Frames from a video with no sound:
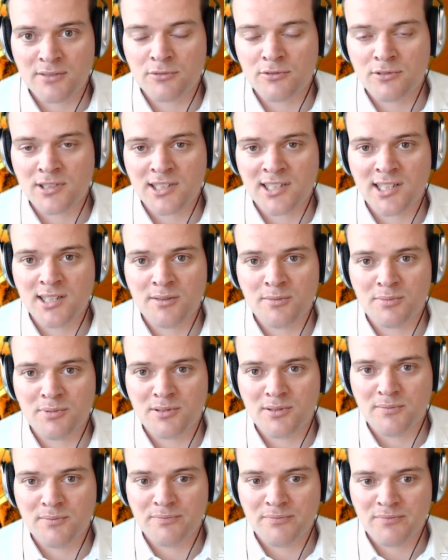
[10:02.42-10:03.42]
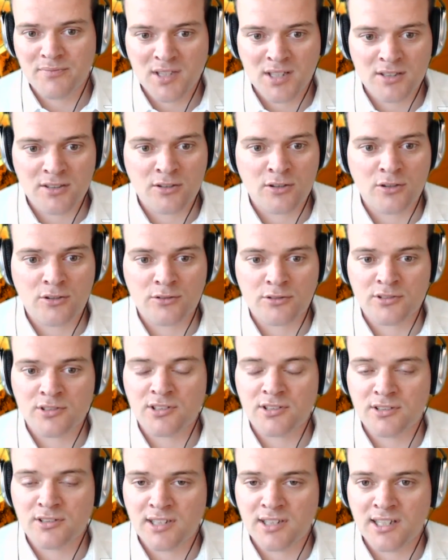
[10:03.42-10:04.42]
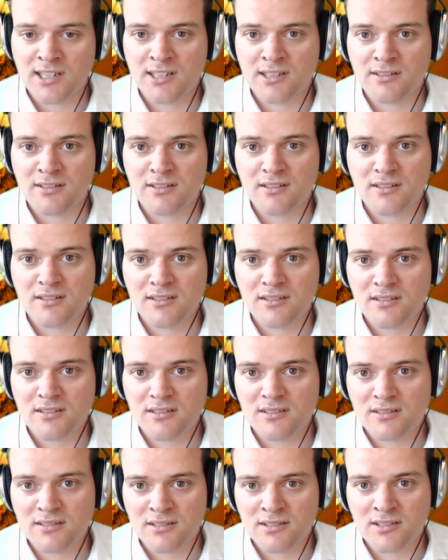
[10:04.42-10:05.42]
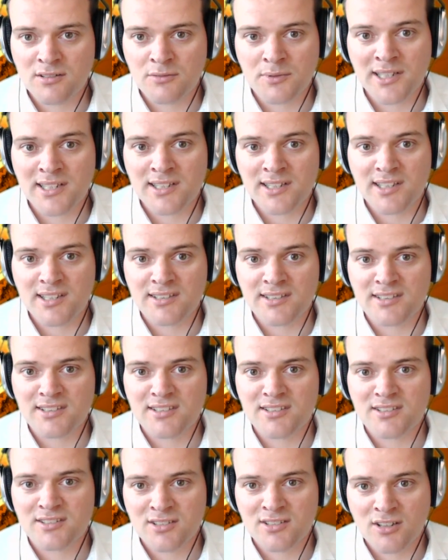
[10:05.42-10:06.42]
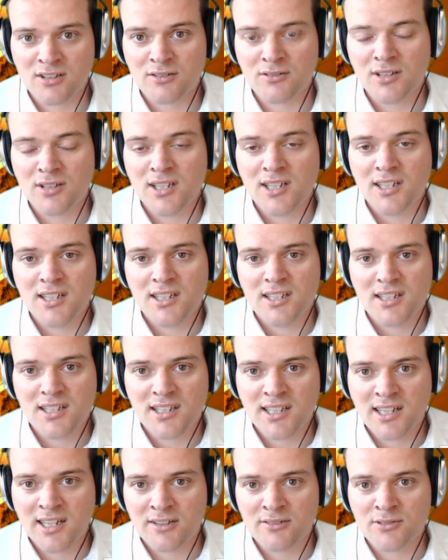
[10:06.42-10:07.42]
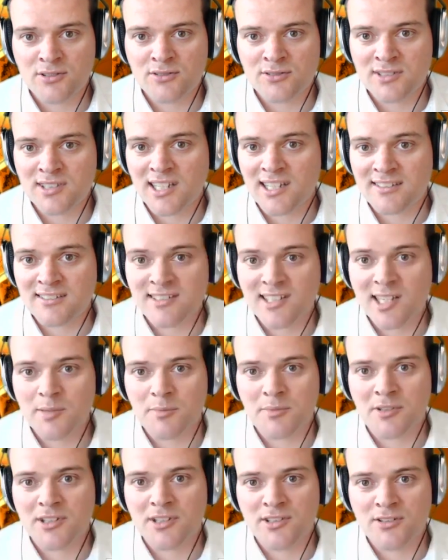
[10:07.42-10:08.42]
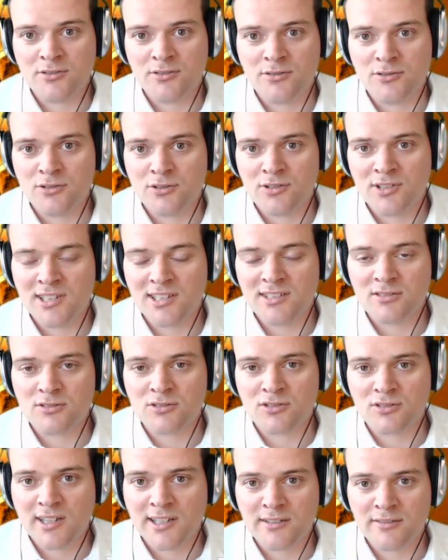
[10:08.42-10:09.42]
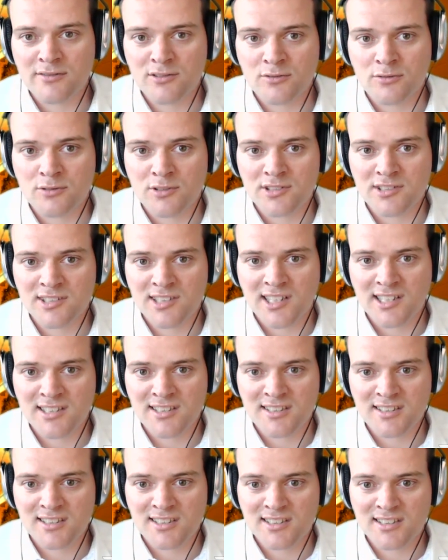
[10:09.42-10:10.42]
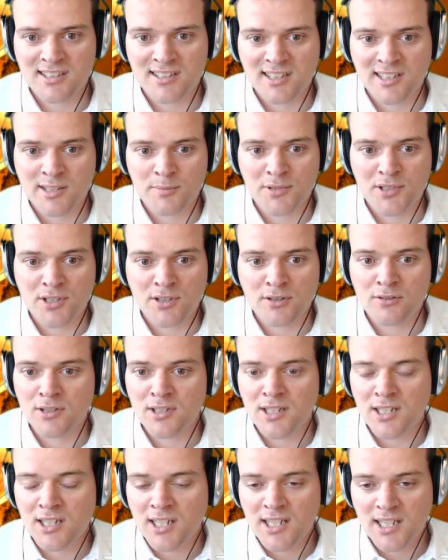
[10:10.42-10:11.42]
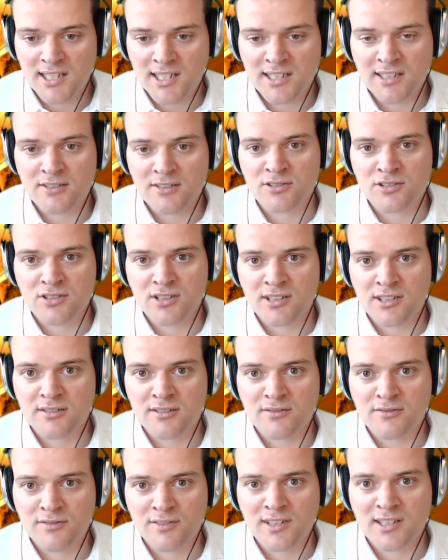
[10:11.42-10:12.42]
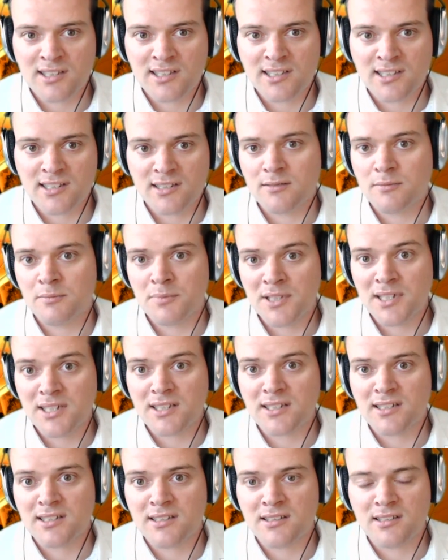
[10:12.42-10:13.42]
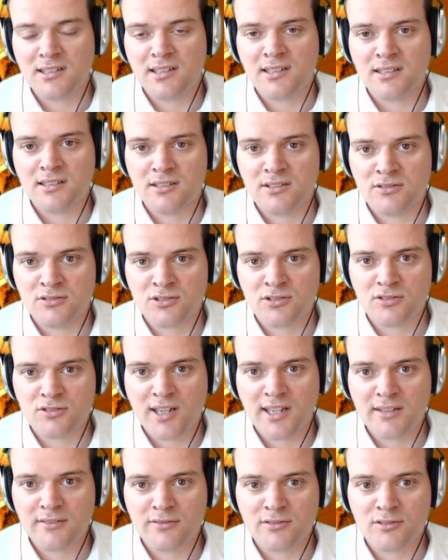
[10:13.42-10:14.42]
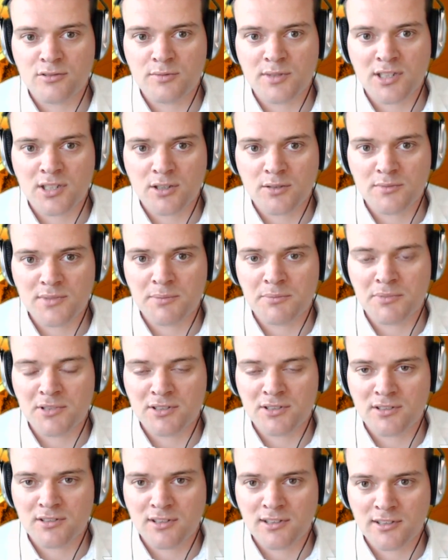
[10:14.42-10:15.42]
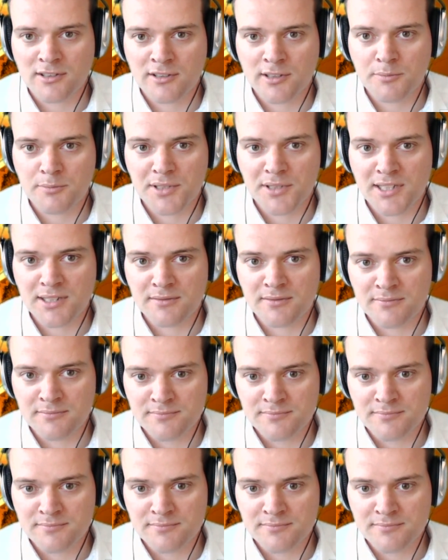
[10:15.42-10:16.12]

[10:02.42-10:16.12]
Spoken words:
We want to keep our culture the way it is. So now you set a timer and you need to strive towards that IPO. And then you start thinking big and you strive to become that $1 billion company.